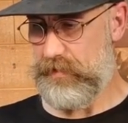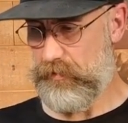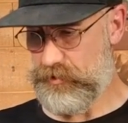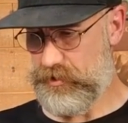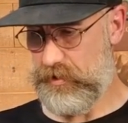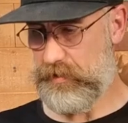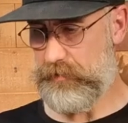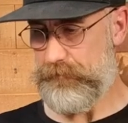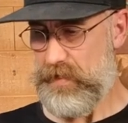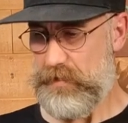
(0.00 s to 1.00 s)
Zero
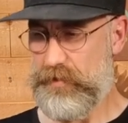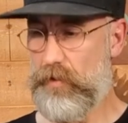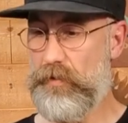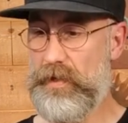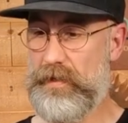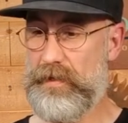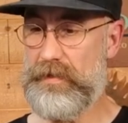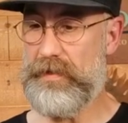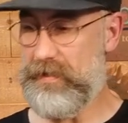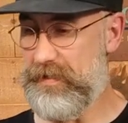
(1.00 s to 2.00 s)
sugar. So
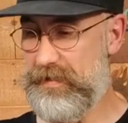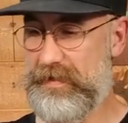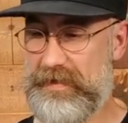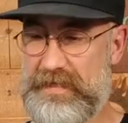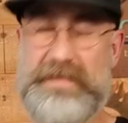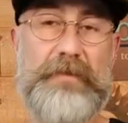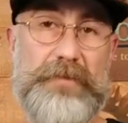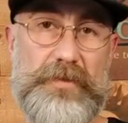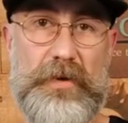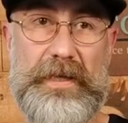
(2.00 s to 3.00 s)
this
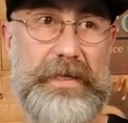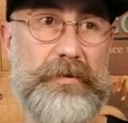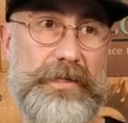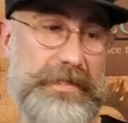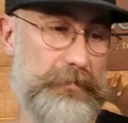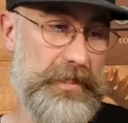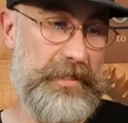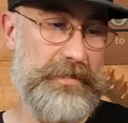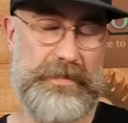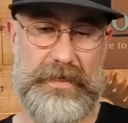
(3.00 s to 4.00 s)
stuff is really interesting
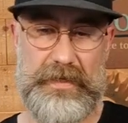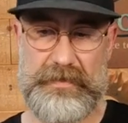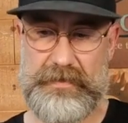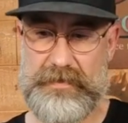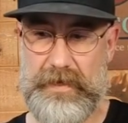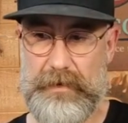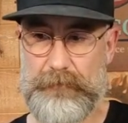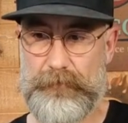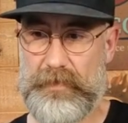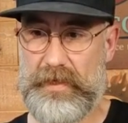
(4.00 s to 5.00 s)
because it's,
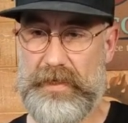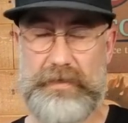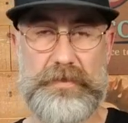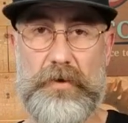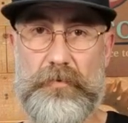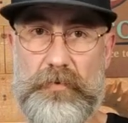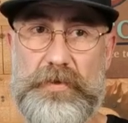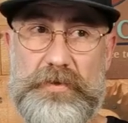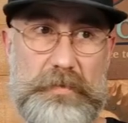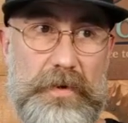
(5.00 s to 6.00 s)
so
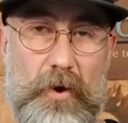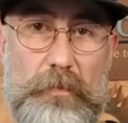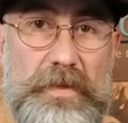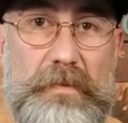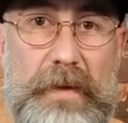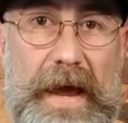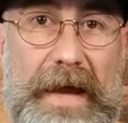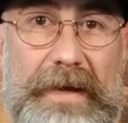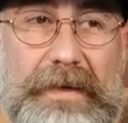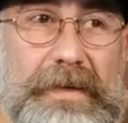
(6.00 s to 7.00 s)
when you open the
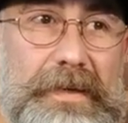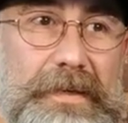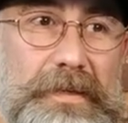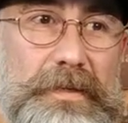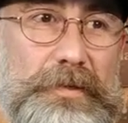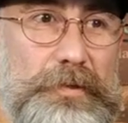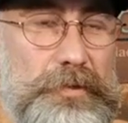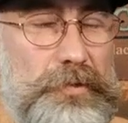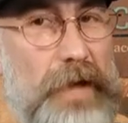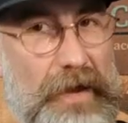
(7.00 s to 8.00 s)
bag,
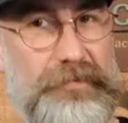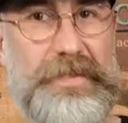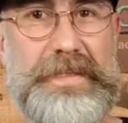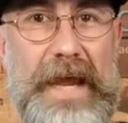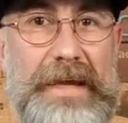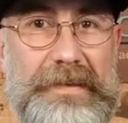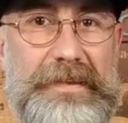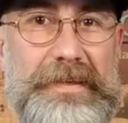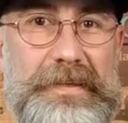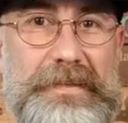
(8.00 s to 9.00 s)
you have to
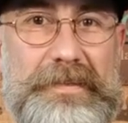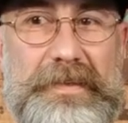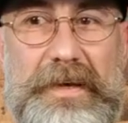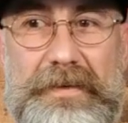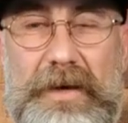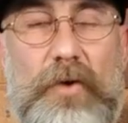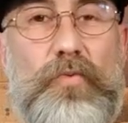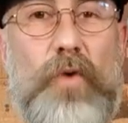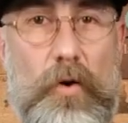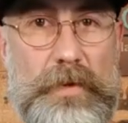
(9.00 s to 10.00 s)
take the
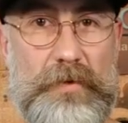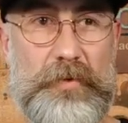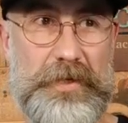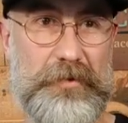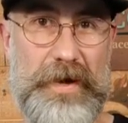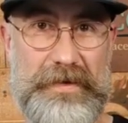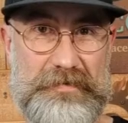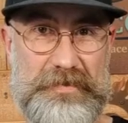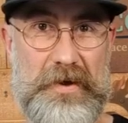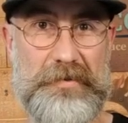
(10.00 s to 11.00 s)
aroma with a grain of